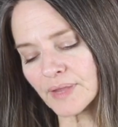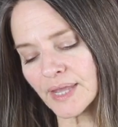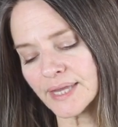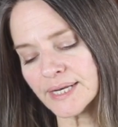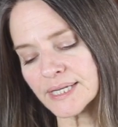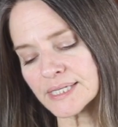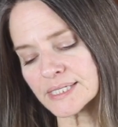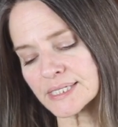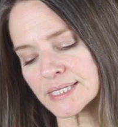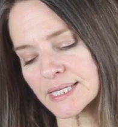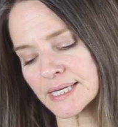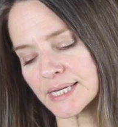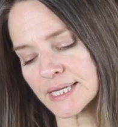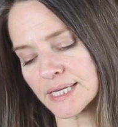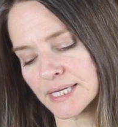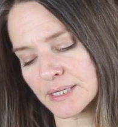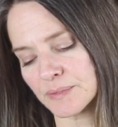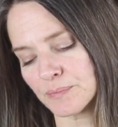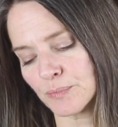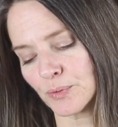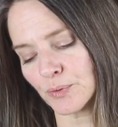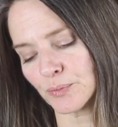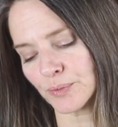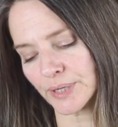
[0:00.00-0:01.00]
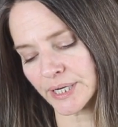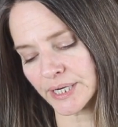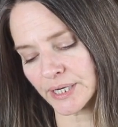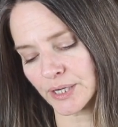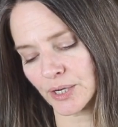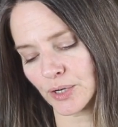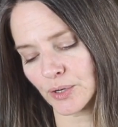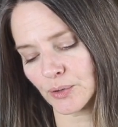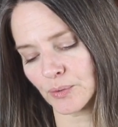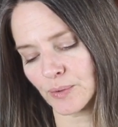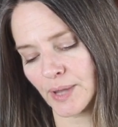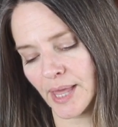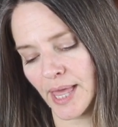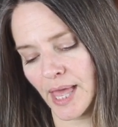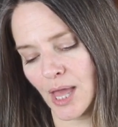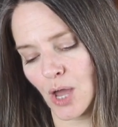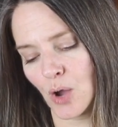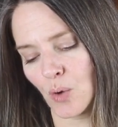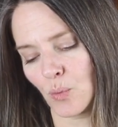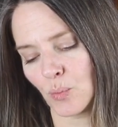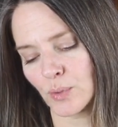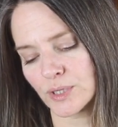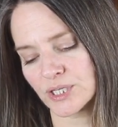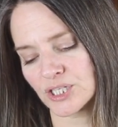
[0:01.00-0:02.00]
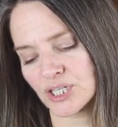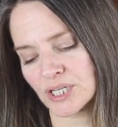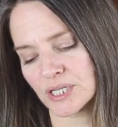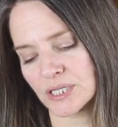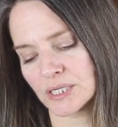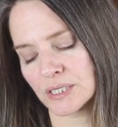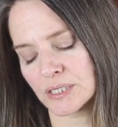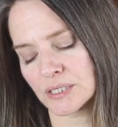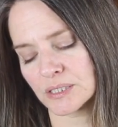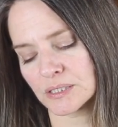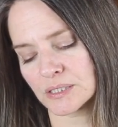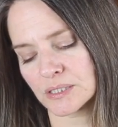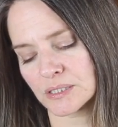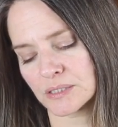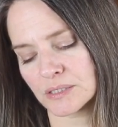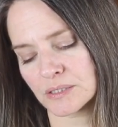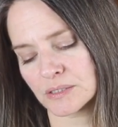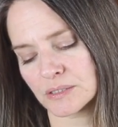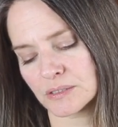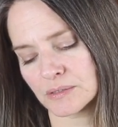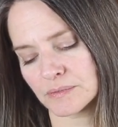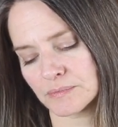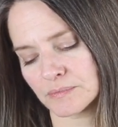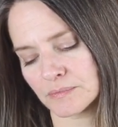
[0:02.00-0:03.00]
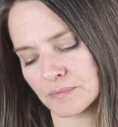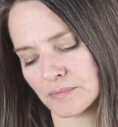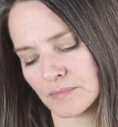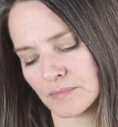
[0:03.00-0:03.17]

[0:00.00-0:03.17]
And it's the Kid Merino, which is,